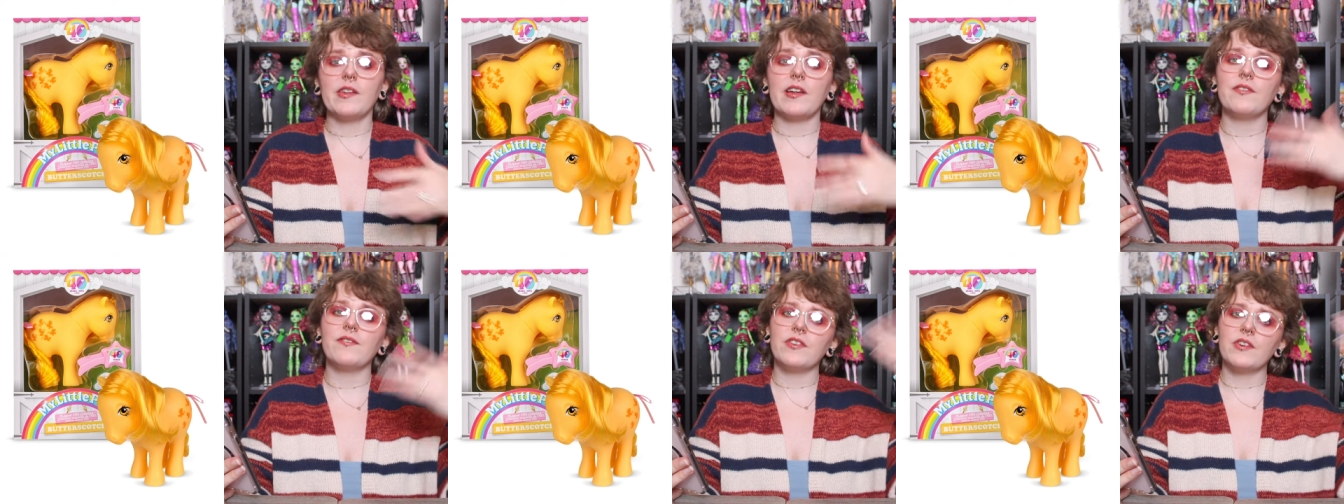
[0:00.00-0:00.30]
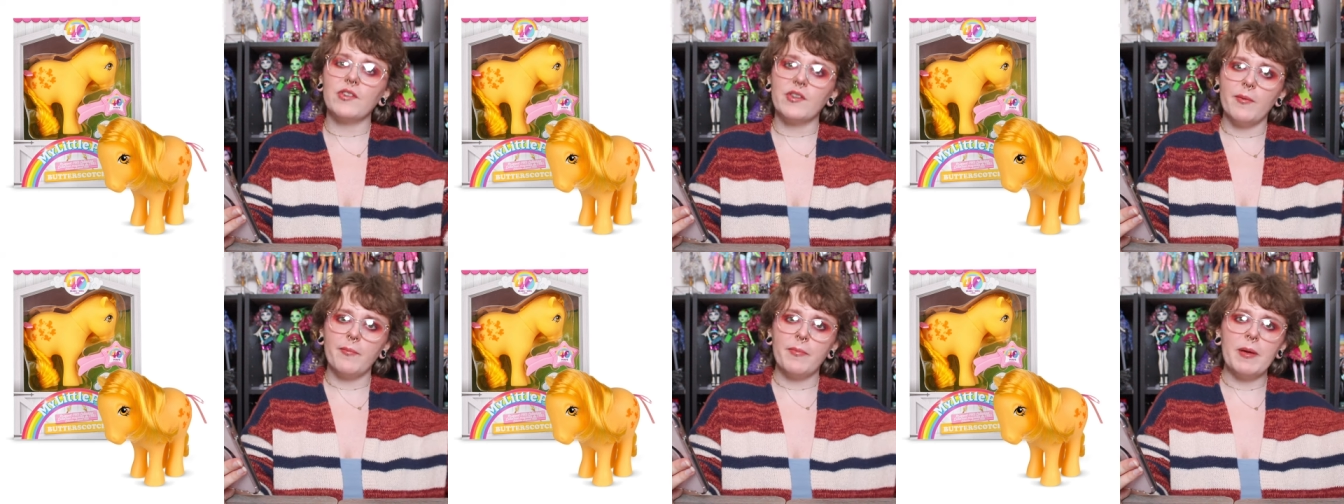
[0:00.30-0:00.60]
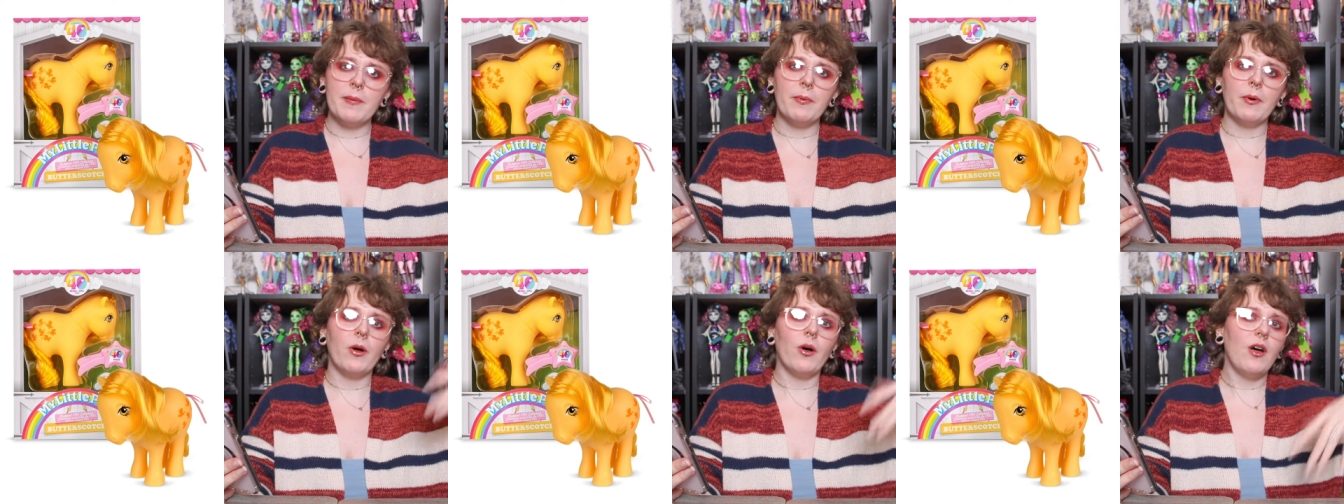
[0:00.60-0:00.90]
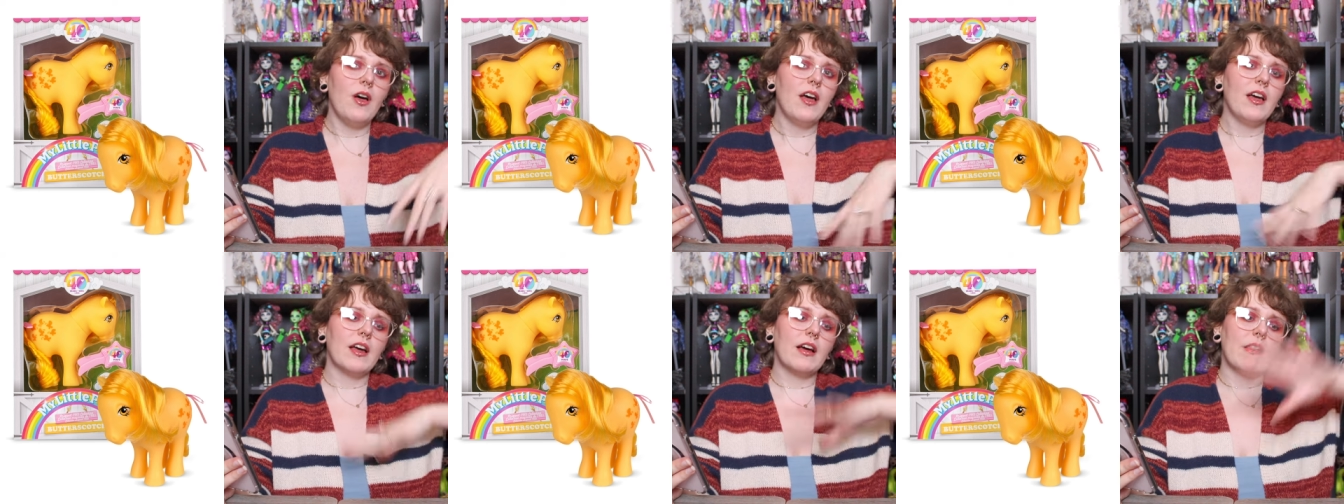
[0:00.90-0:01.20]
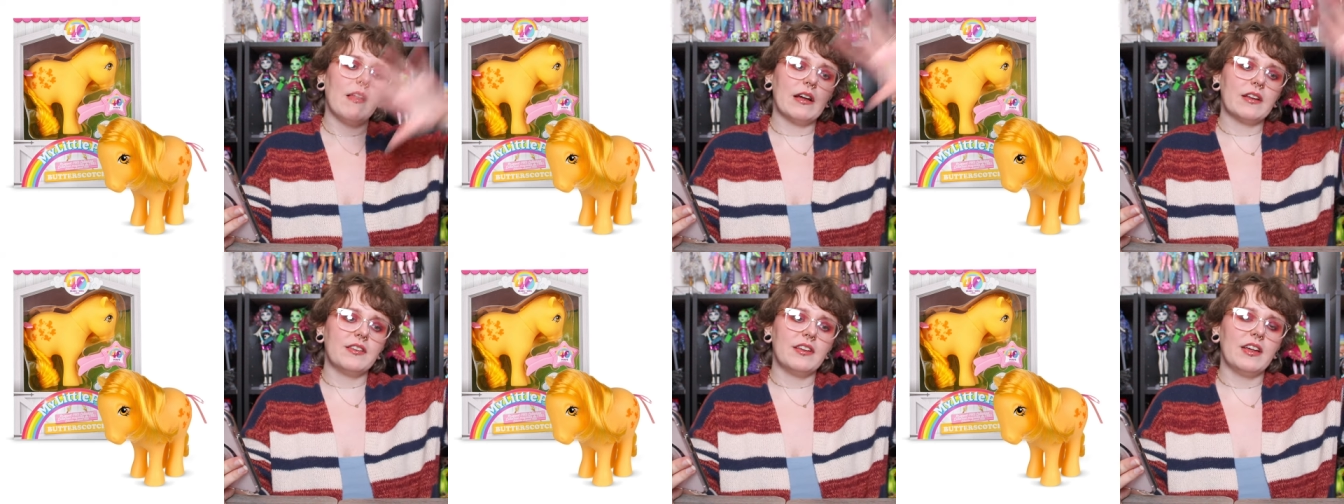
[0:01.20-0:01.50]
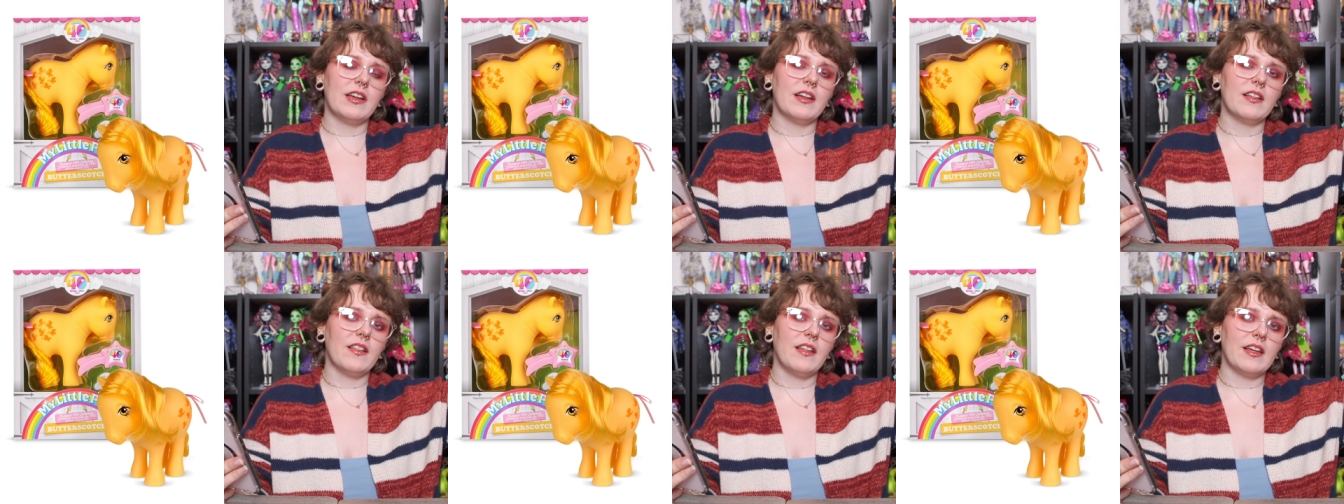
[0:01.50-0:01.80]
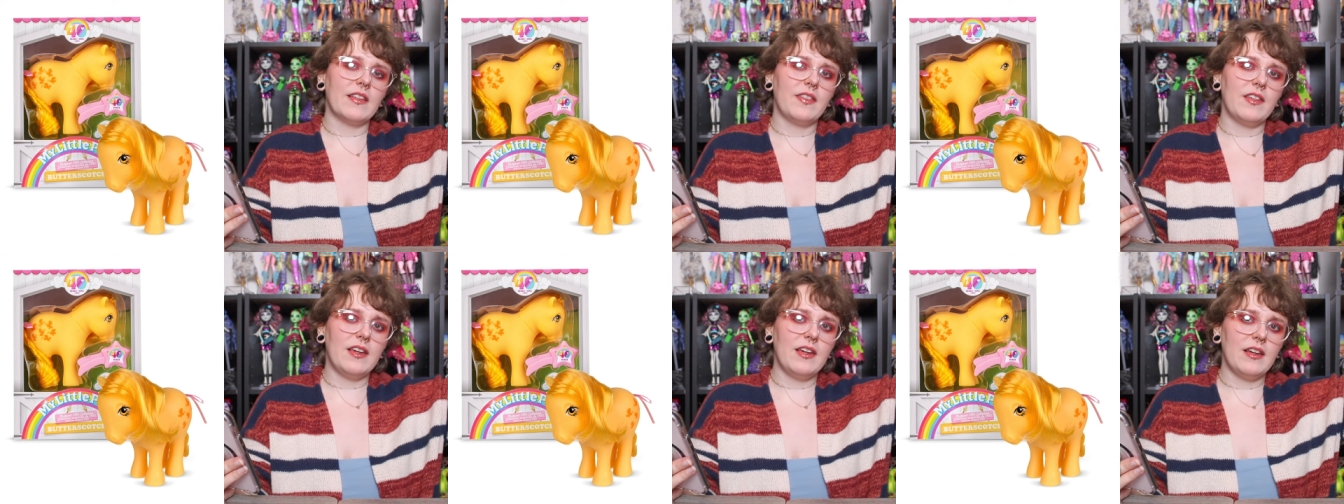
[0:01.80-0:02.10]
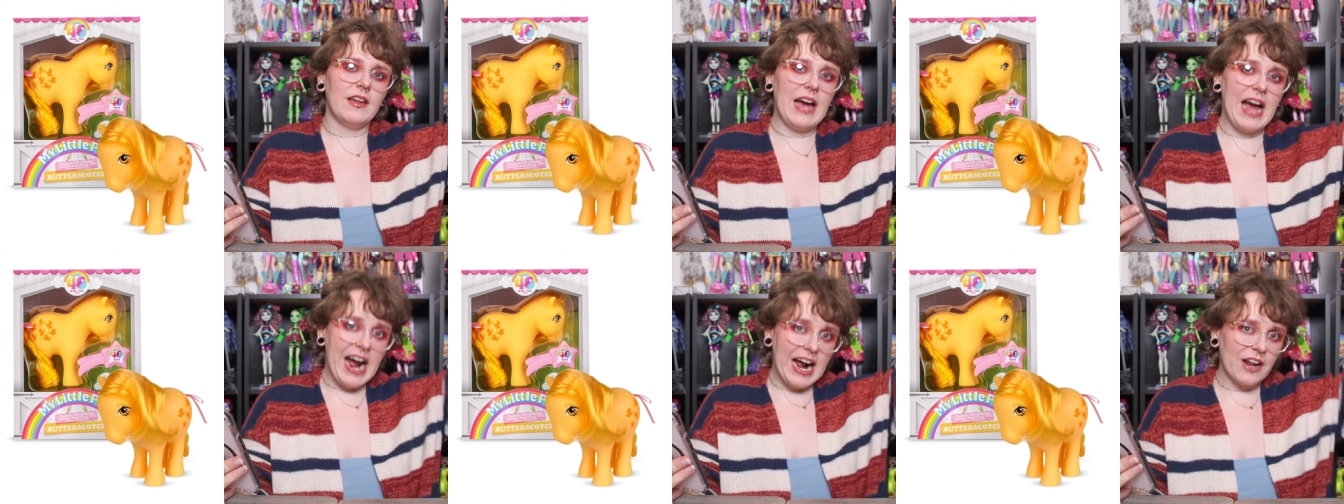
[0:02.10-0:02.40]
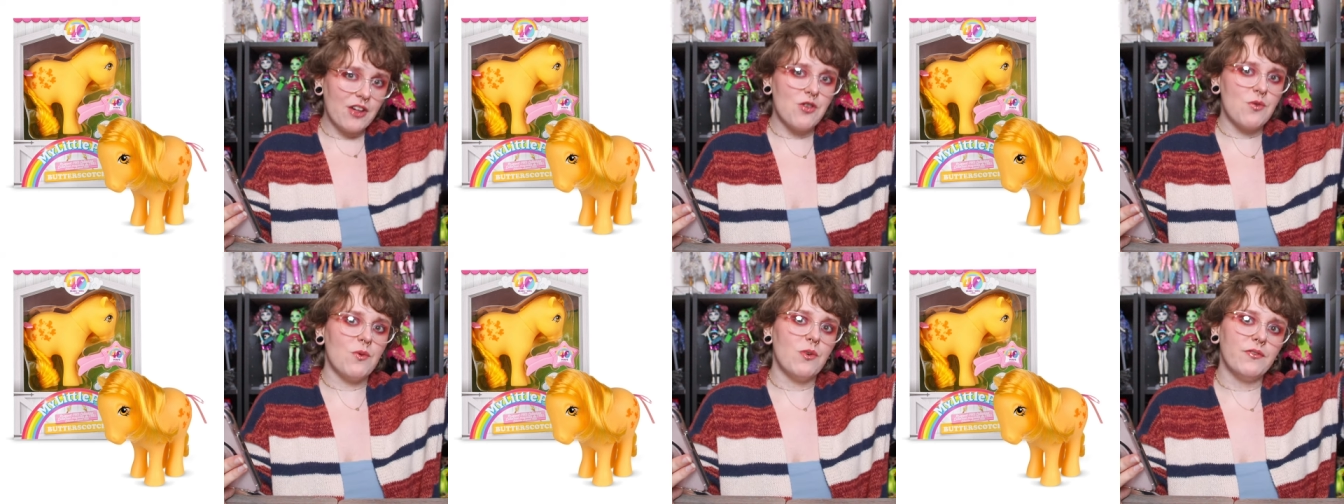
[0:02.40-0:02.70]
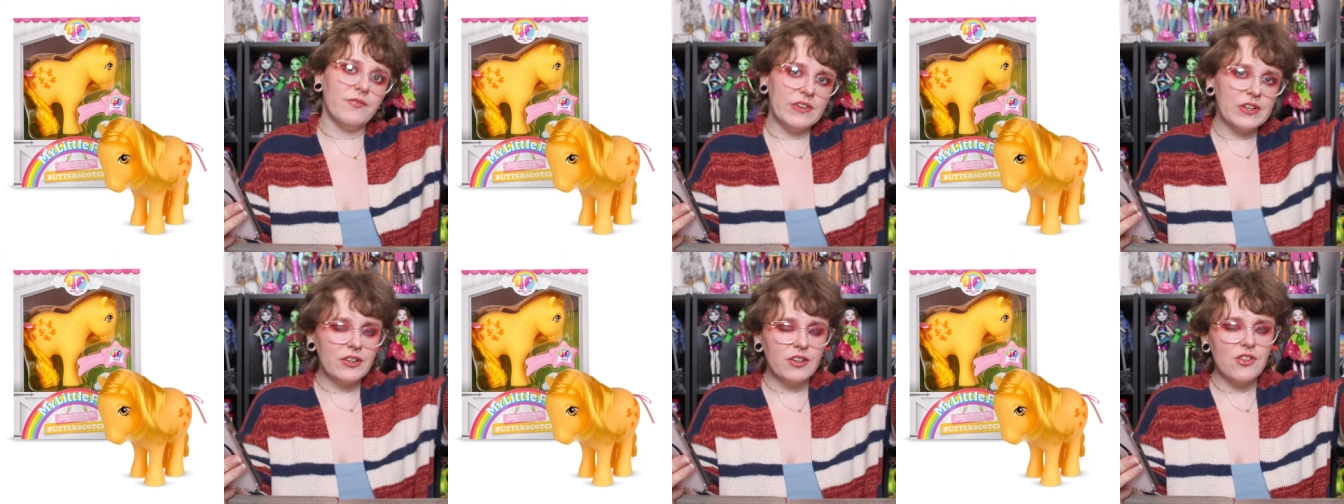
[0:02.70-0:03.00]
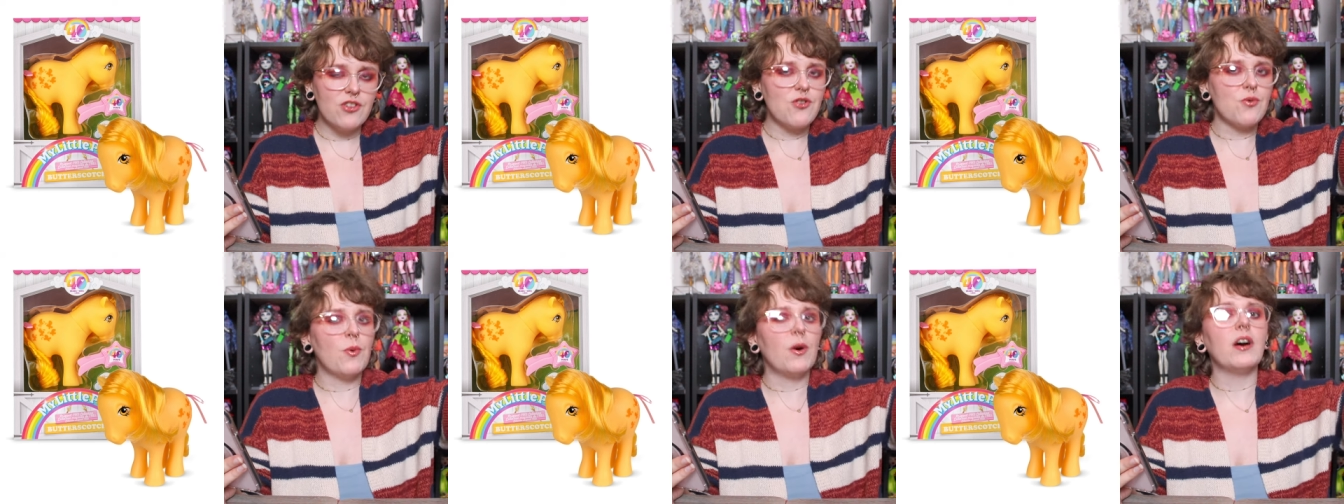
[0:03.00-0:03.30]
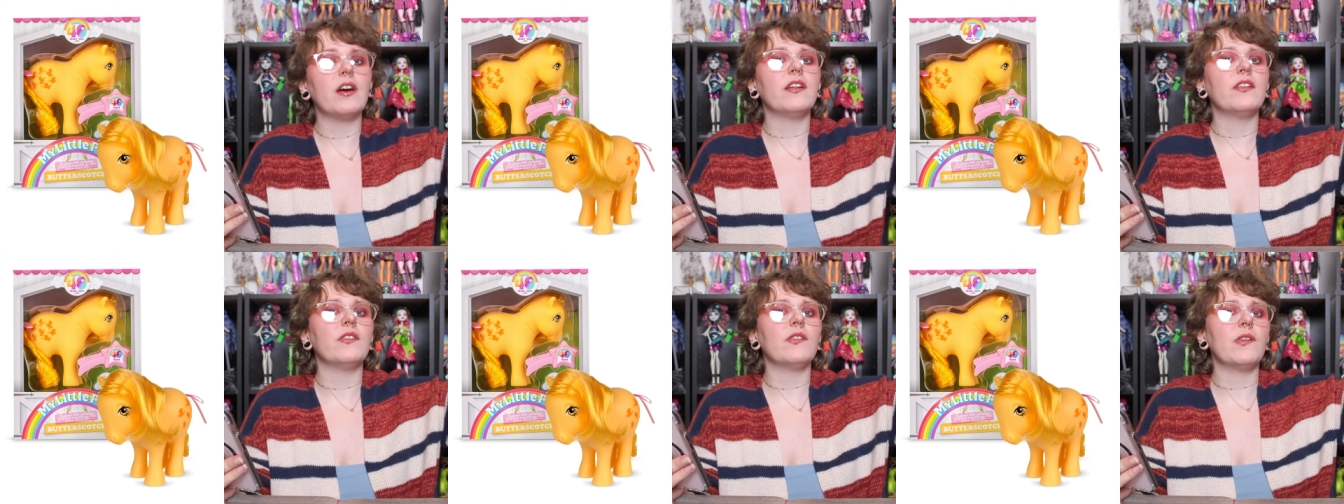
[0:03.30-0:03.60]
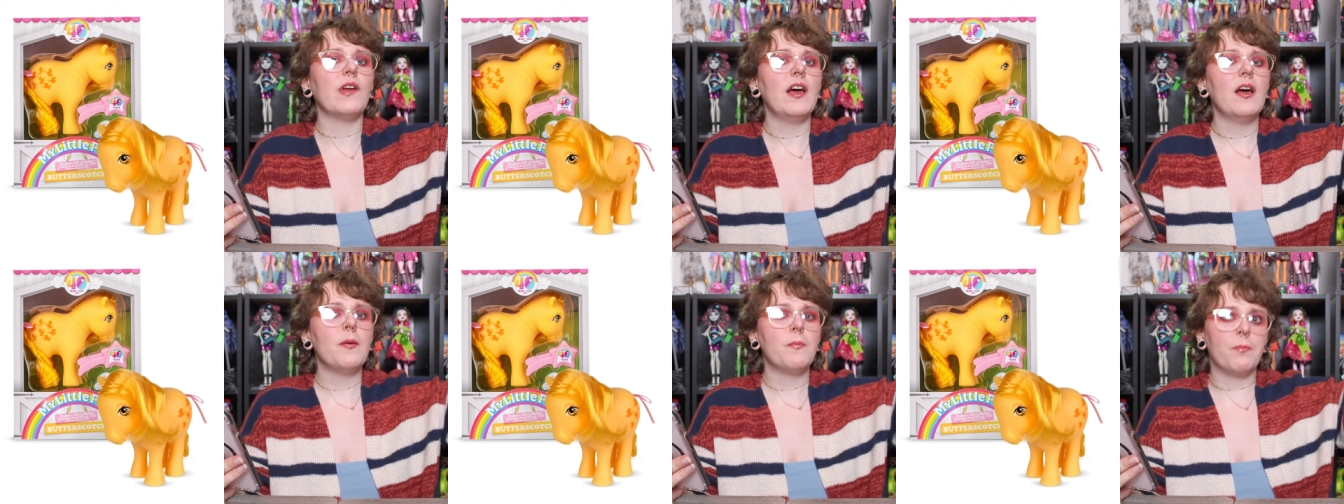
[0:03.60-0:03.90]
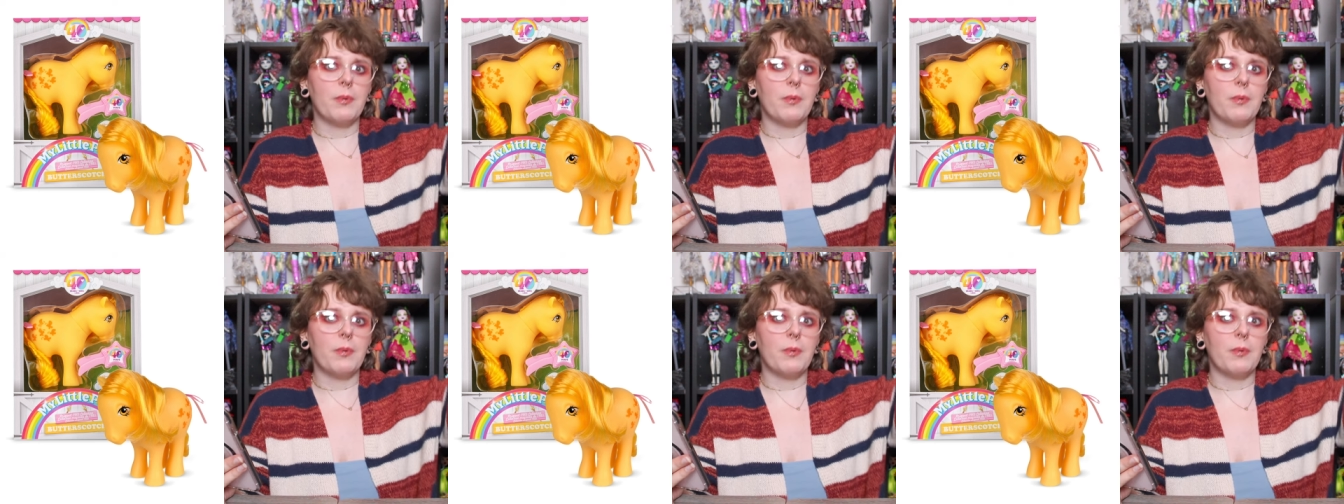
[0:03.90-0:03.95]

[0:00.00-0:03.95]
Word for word: And for some people, collecting like the actual vintage ones